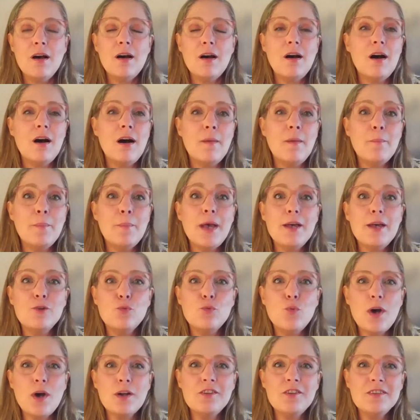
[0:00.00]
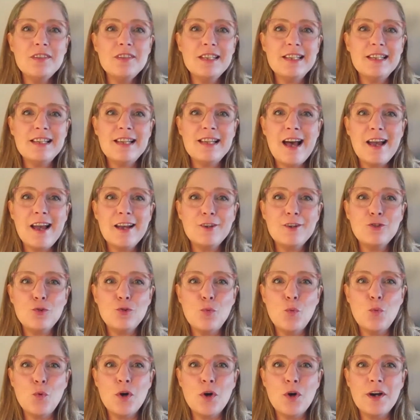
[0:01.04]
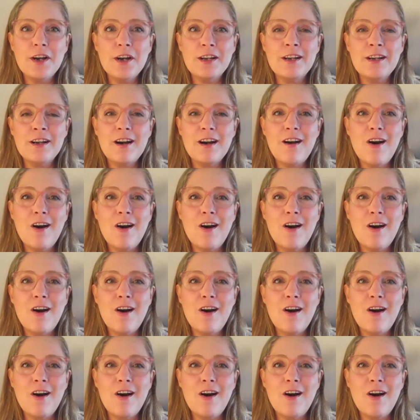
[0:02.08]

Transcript: and what is it like to work